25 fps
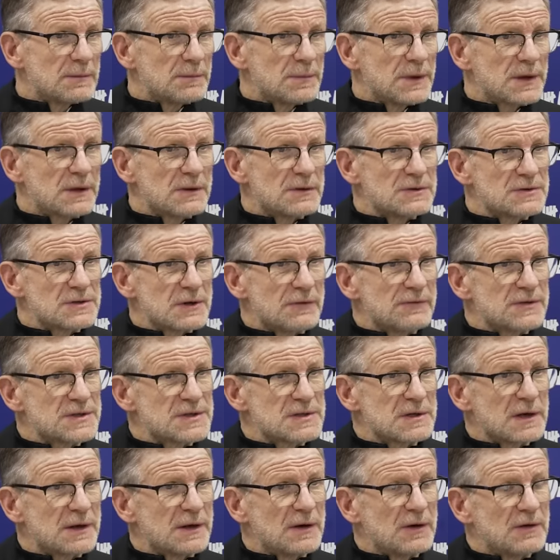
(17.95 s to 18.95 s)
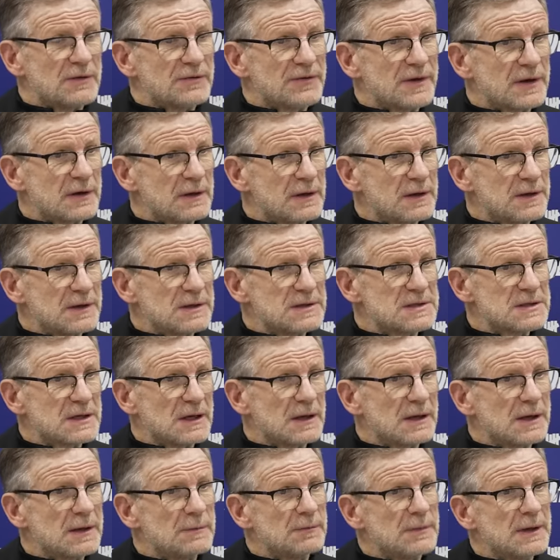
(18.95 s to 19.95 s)
because obviously after the Leeds
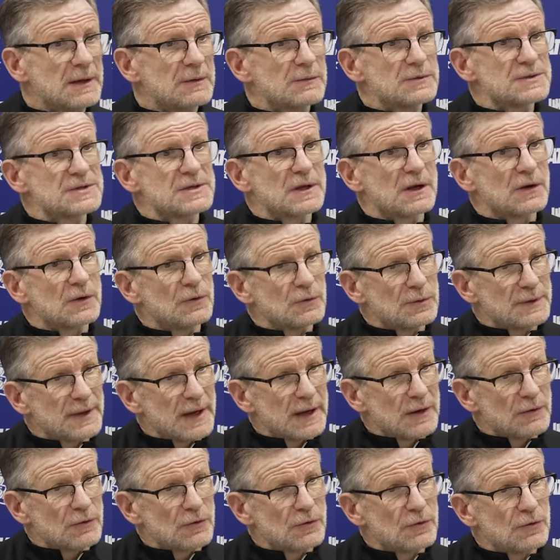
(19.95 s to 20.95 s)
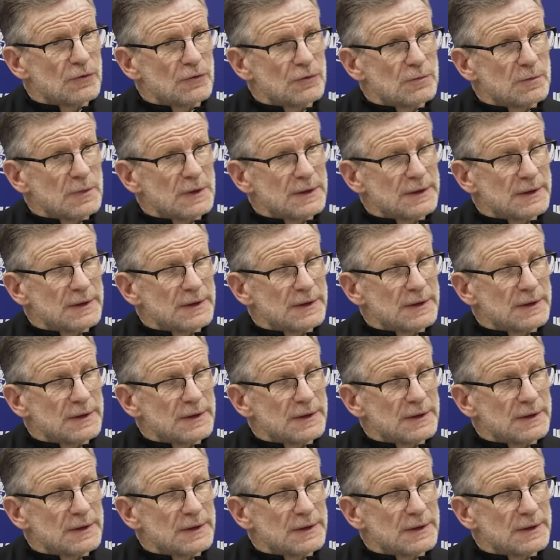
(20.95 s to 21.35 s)
game there was the call down group,